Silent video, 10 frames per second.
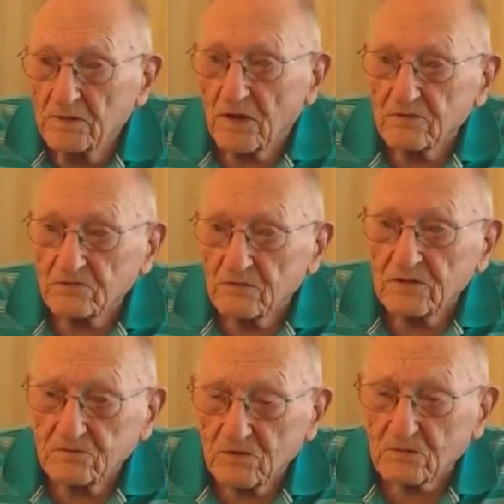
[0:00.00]
Yeah, so he
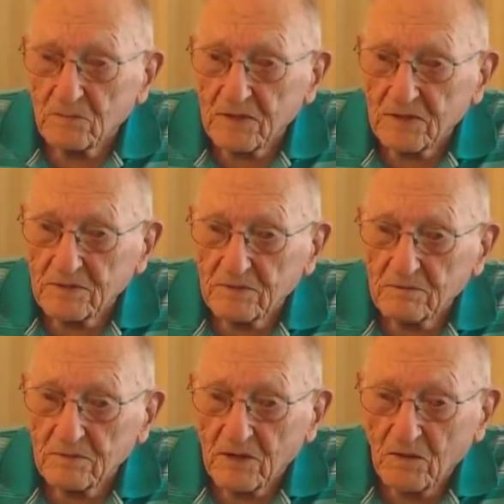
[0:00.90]
took me, and
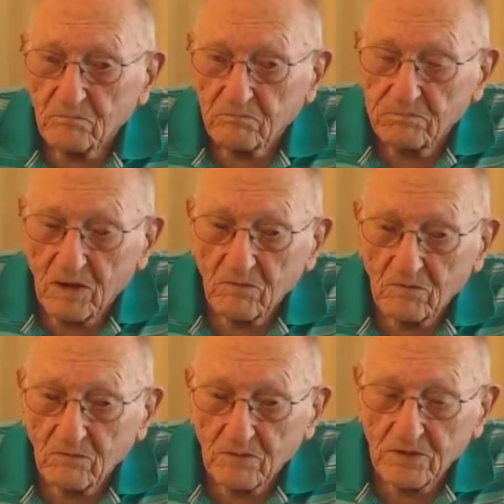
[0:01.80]

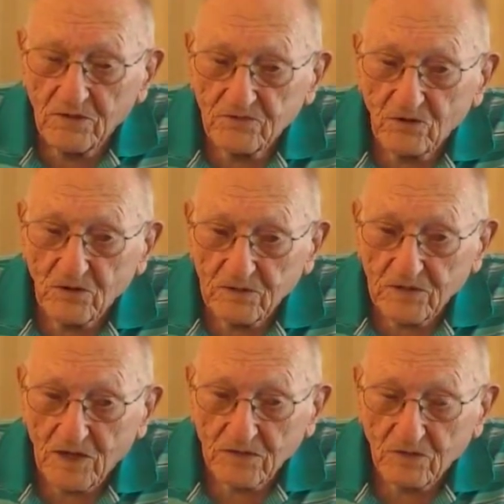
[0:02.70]
when I saw he
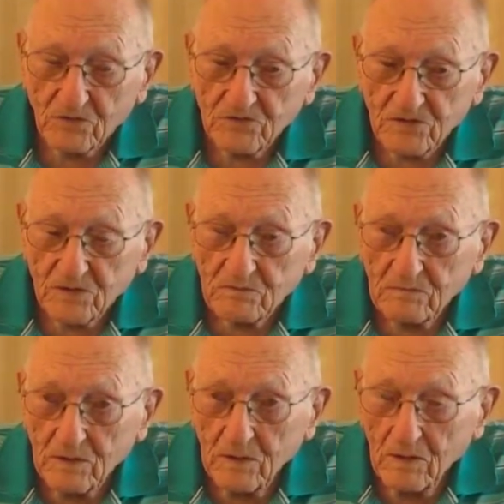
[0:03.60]
got close, I
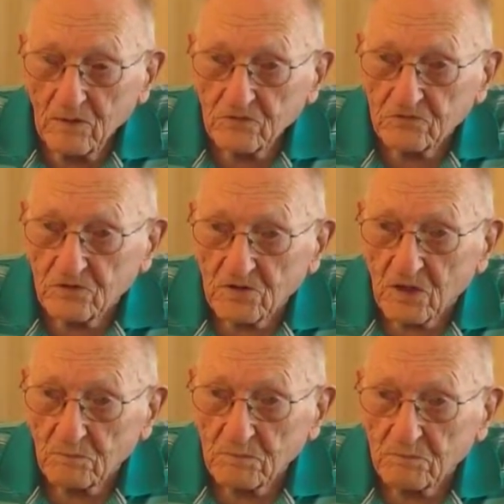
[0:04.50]
stood
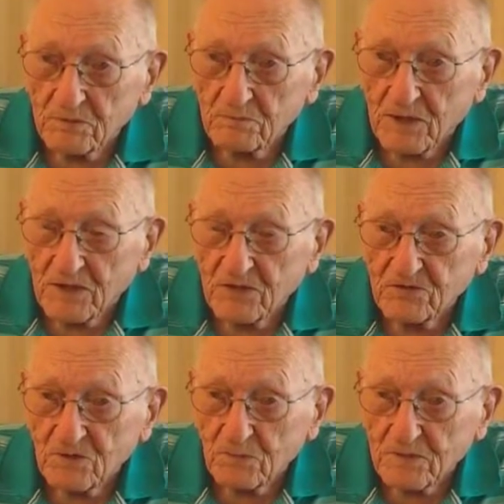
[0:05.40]
up and put my hands
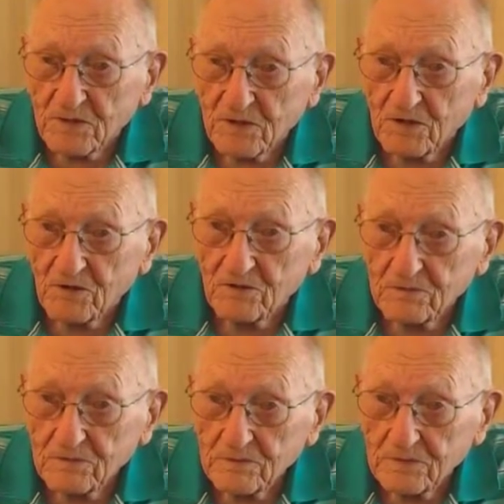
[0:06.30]
up in the air,
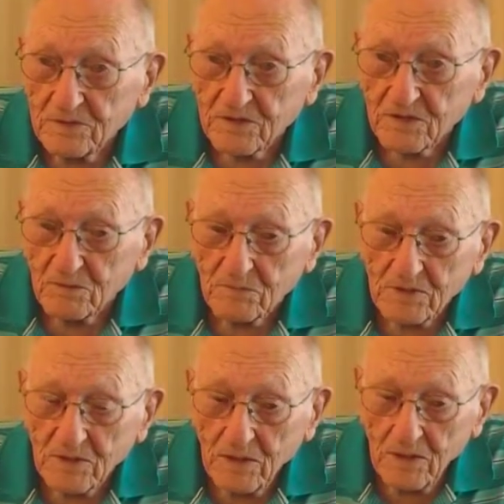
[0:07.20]
and he come
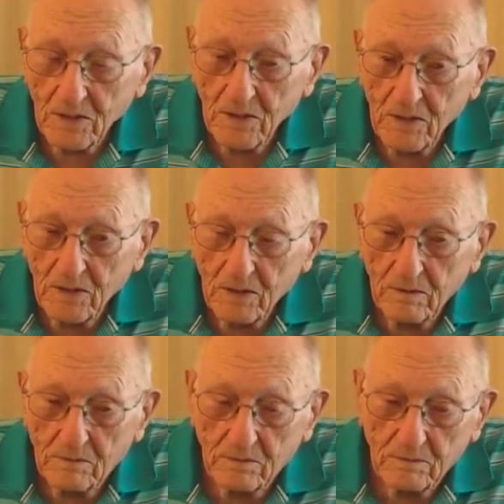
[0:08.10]

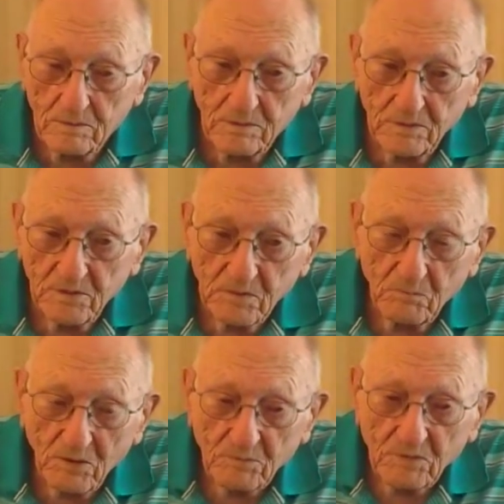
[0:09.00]
and he
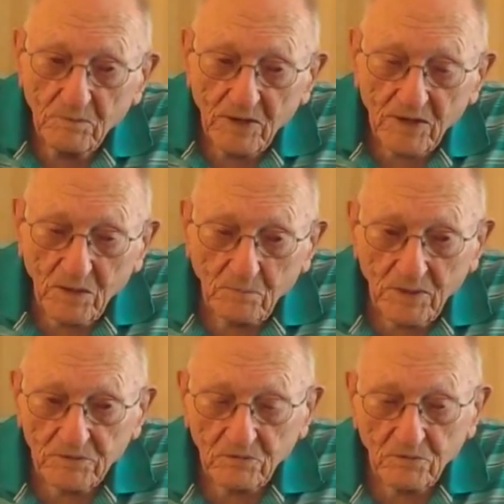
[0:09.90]
brought me back up
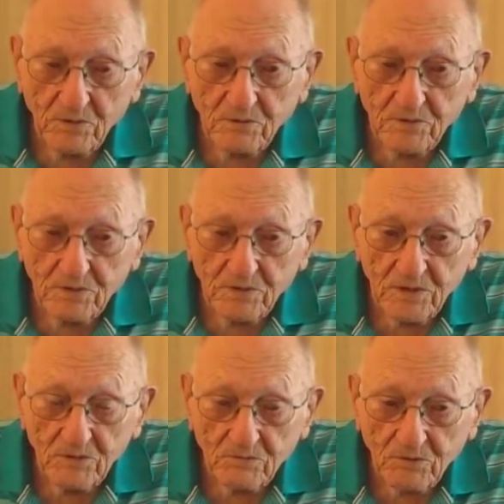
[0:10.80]
on the road, and
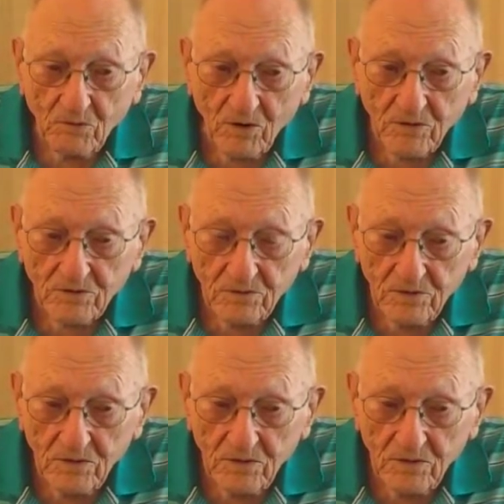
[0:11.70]
then we walked